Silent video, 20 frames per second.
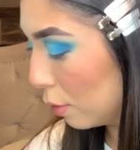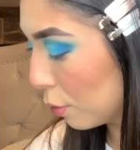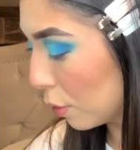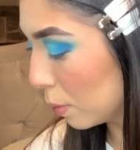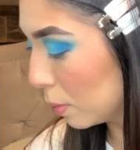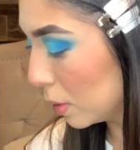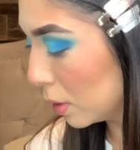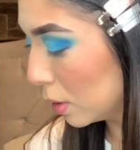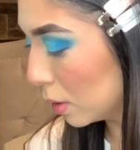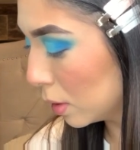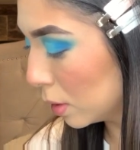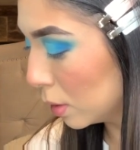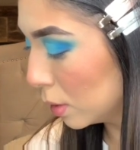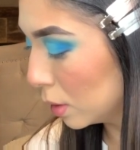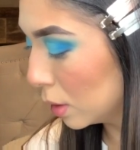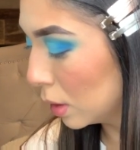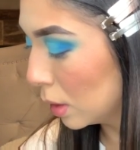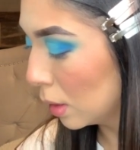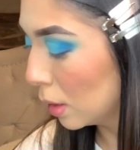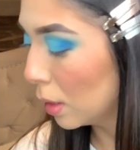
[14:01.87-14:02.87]
from the
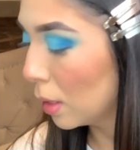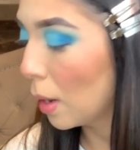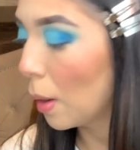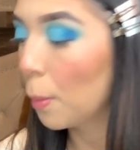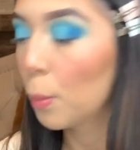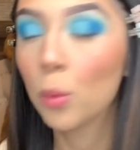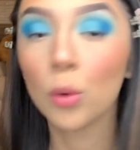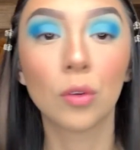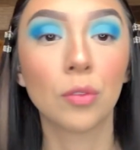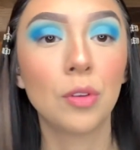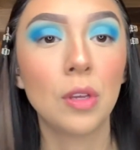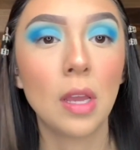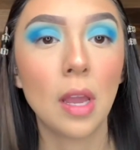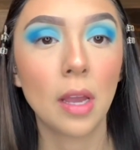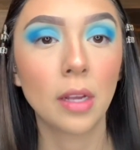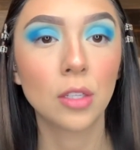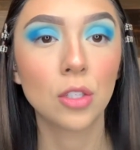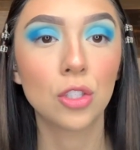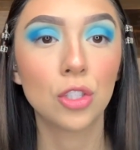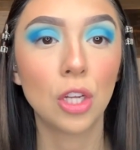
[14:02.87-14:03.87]
Morphe
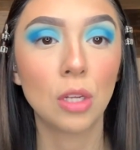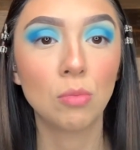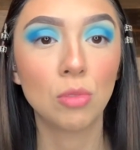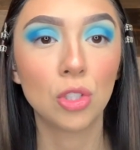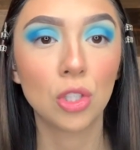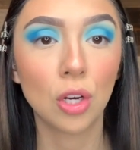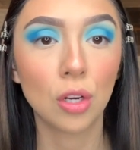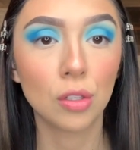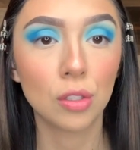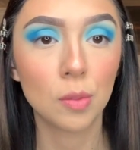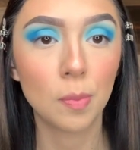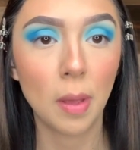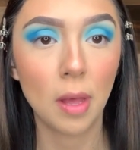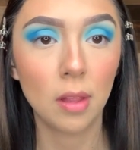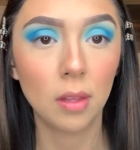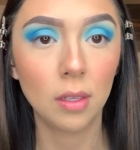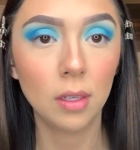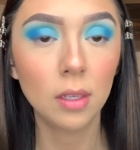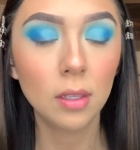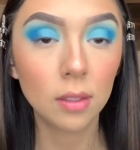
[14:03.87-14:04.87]
X James Charles
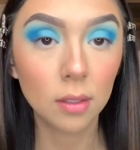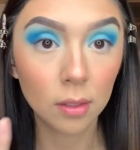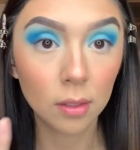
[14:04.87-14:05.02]
palette.